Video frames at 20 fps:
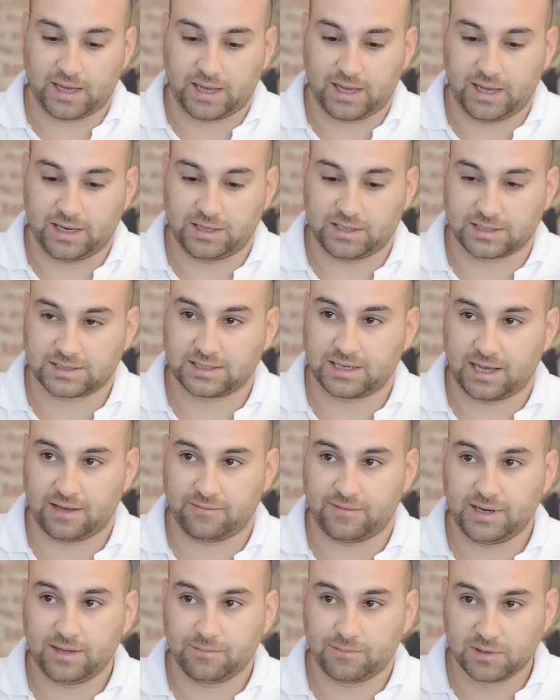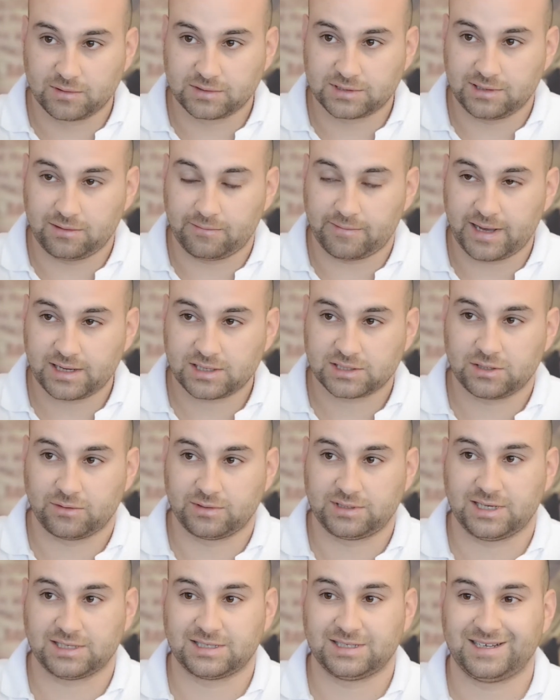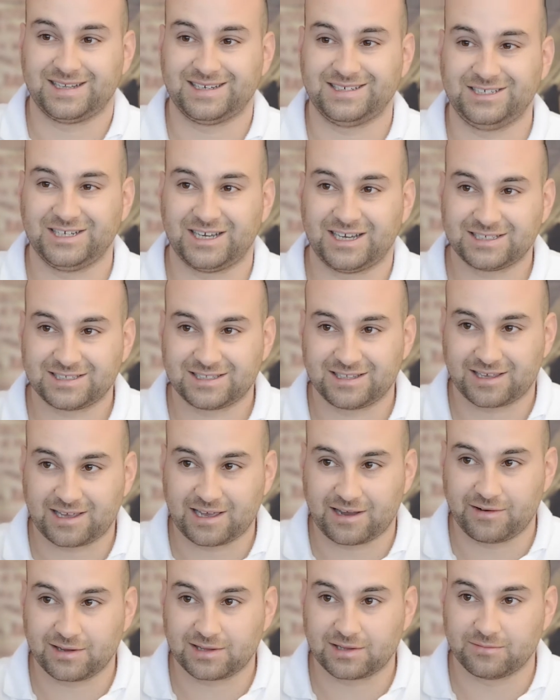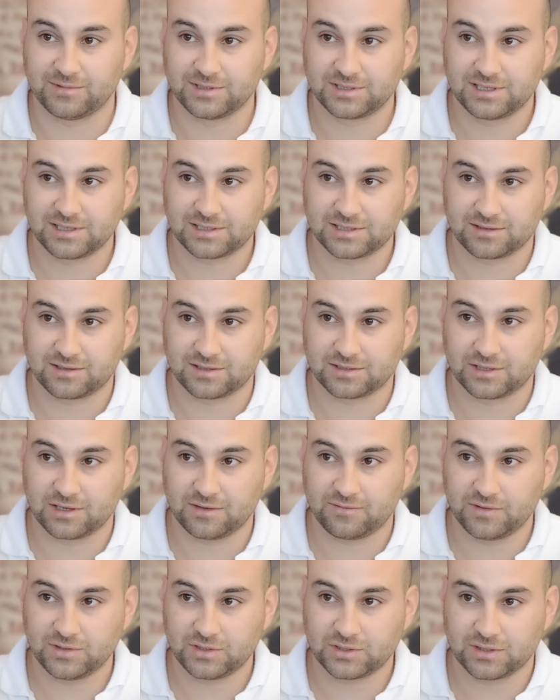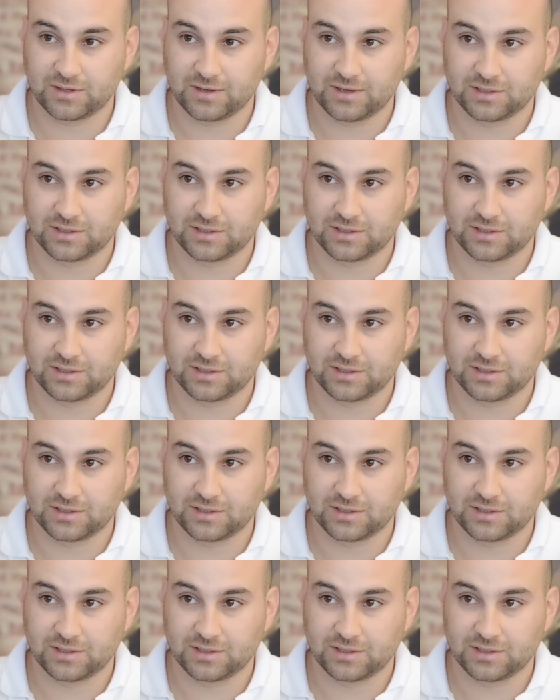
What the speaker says: it doesn't have any built-in wax, so it doesn't adjust the characteristics of the surface.